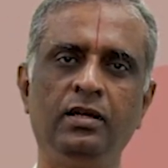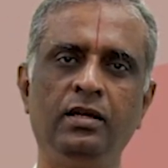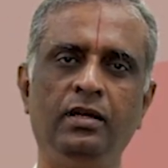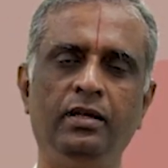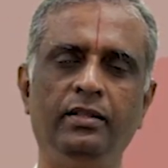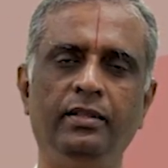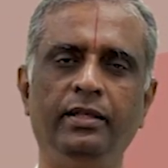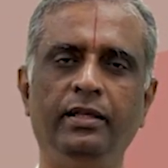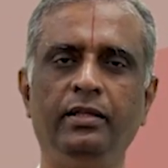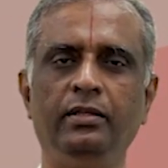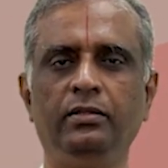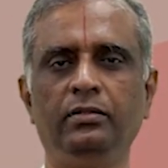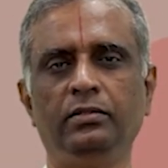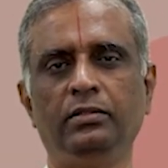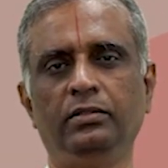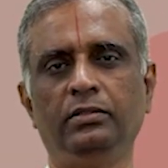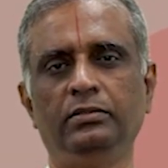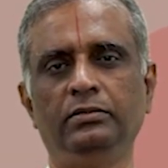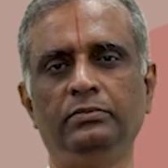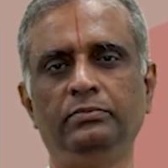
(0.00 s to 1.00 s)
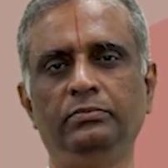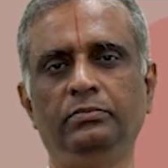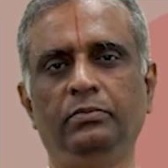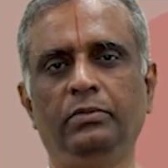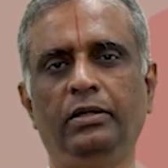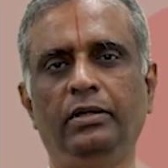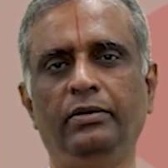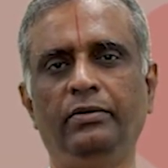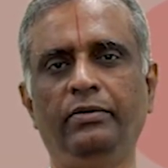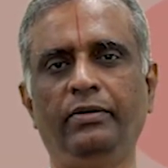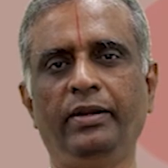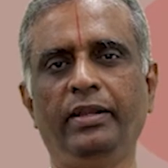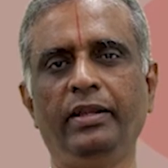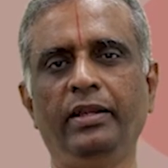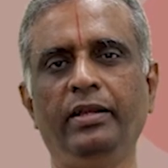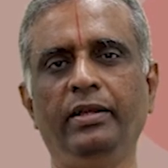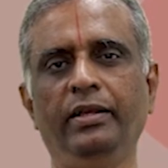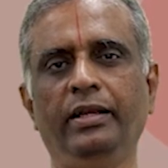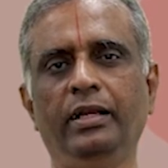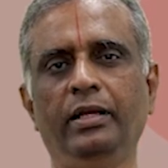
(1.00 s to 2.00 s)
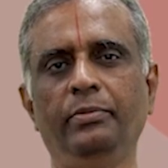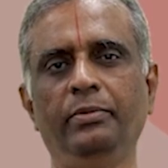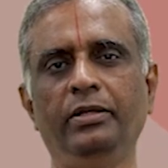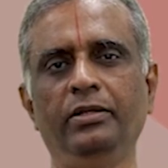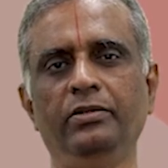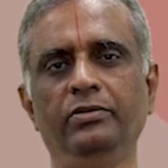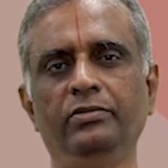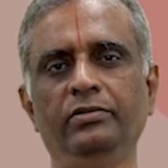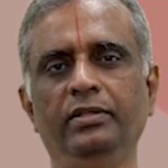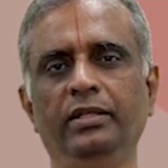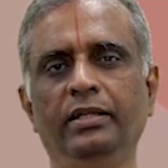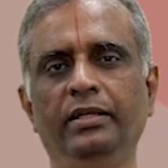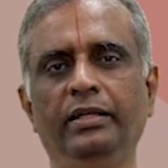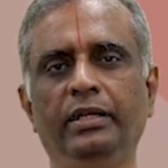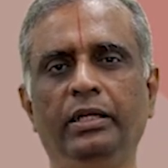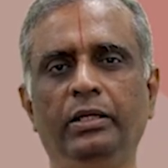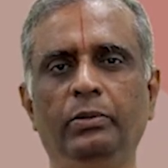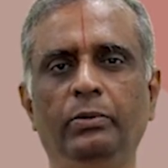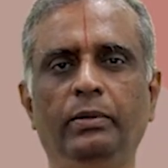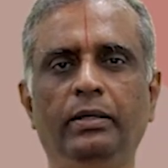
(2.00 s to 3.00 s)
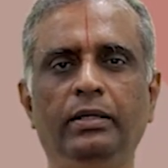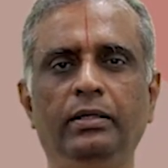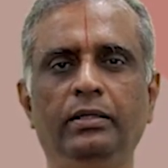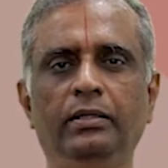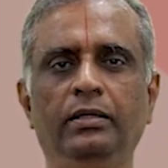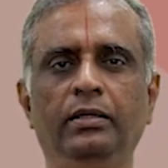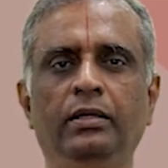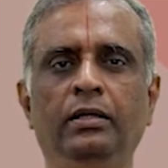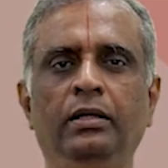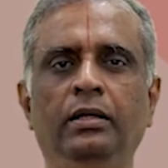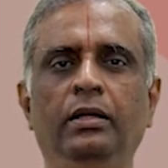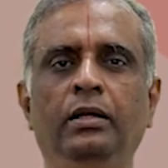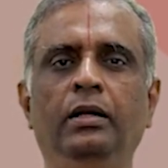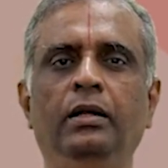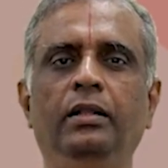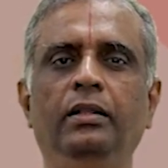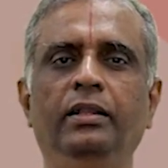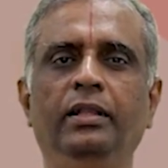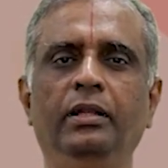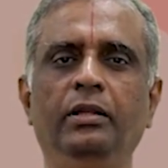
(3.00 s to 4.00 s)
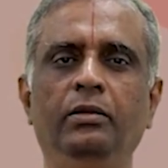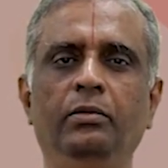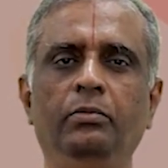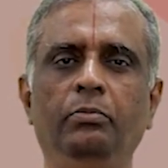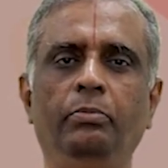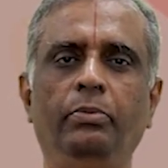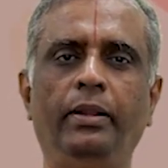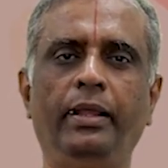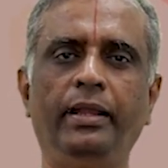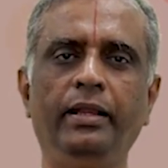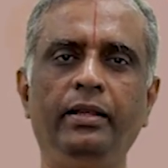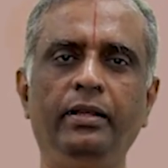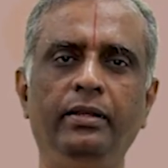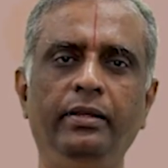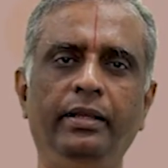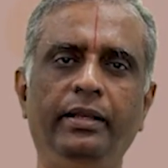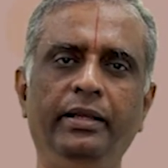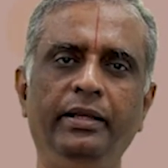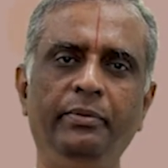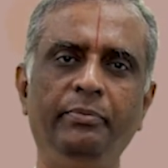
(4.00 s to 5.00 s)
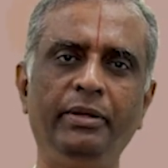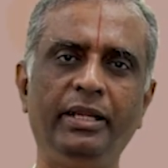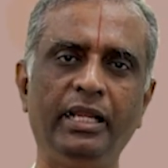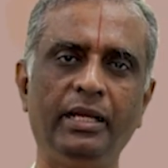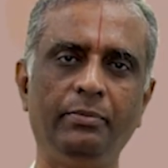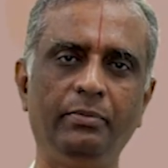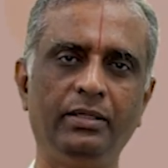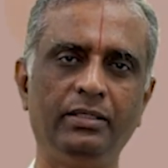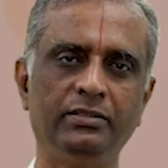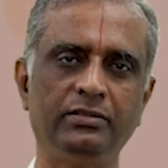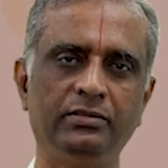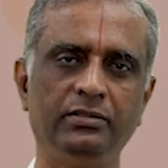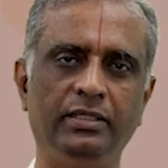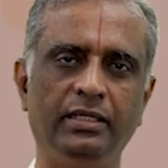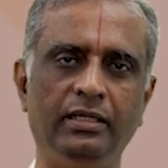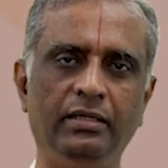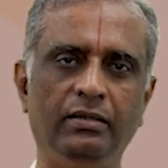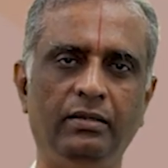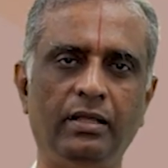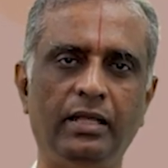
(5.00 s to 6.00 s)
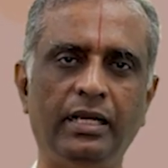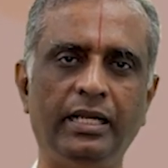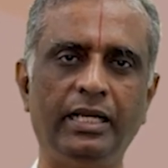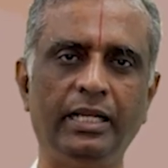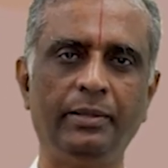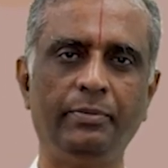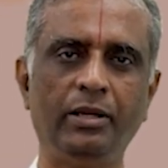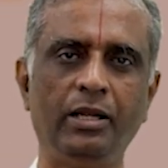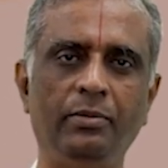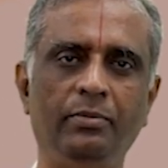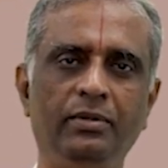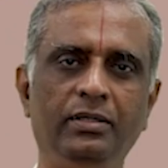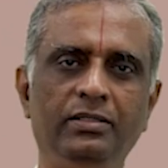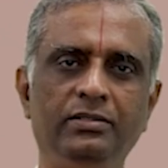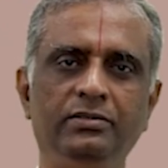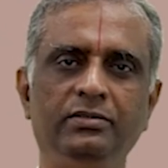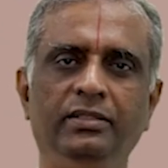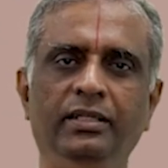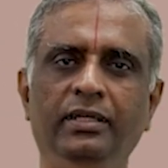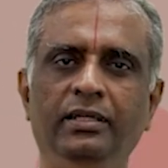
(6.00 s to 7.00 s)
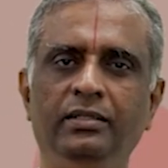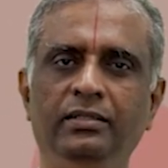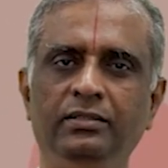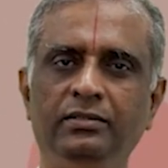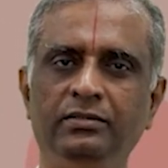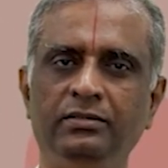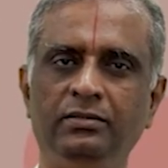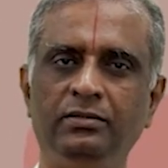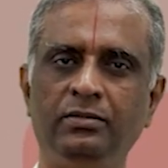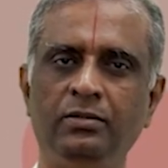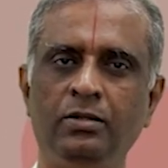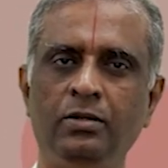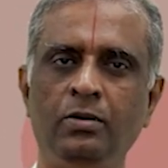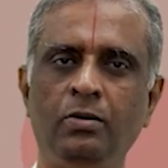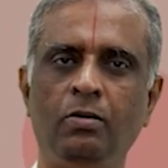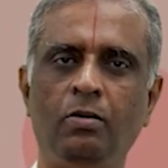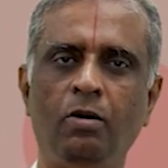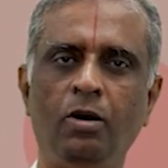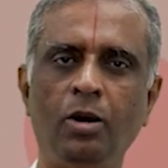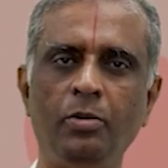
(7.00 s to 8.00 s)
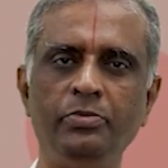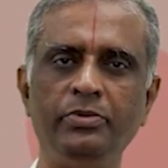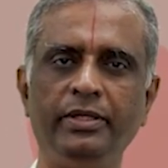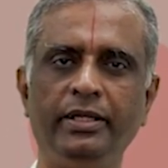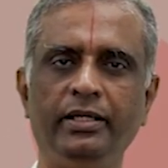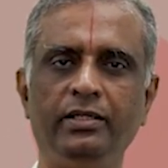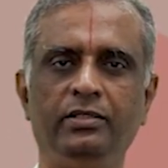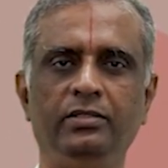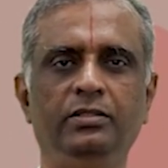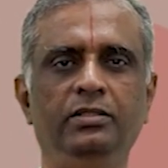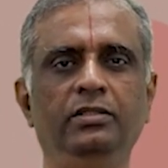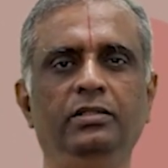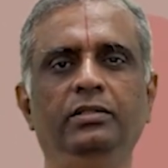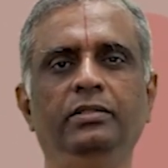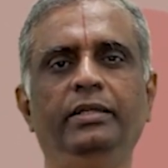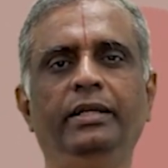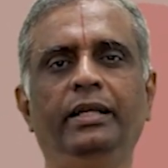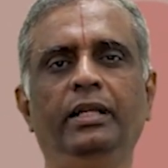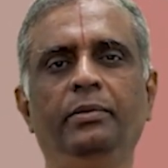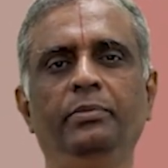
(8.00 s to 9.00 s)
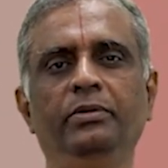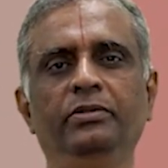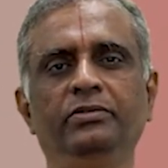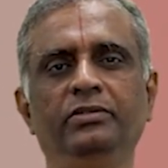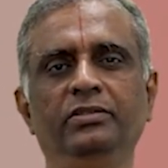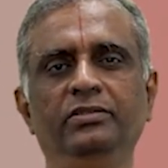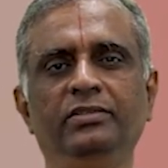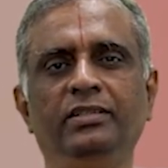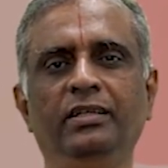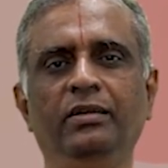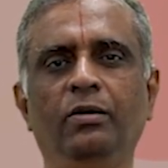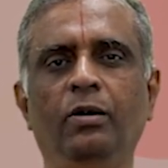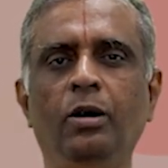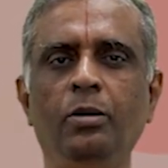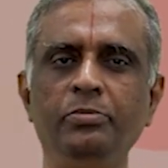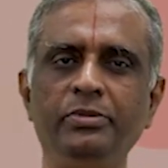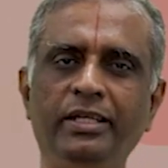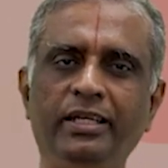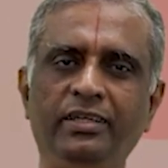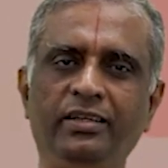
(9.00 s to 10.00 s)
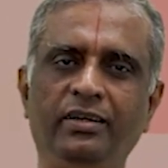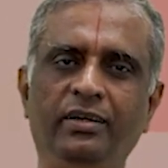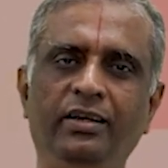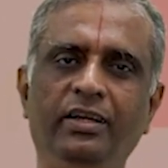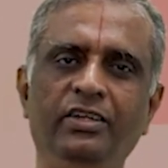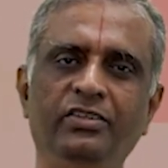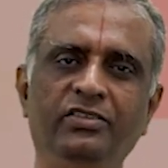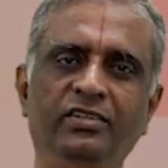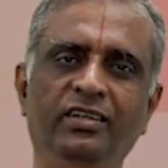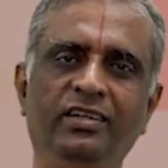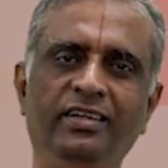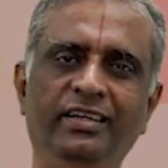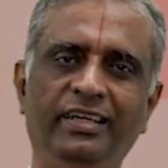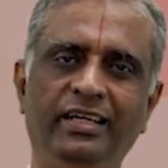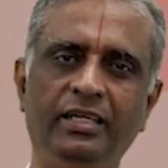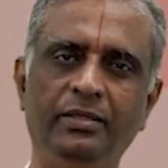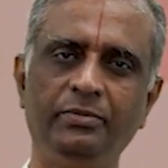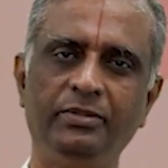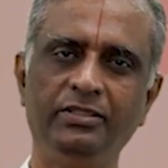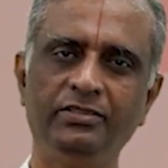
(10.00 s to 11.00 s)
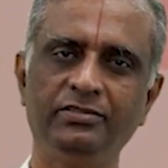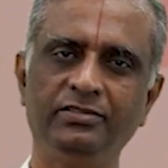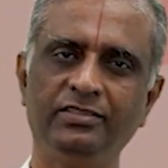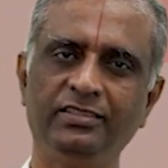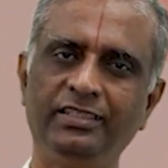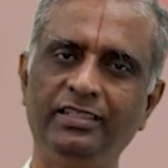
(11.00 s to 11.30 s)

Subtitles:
then a tree database, then network, then plain DBMS, then RDBMS, then object databases, then object relational database,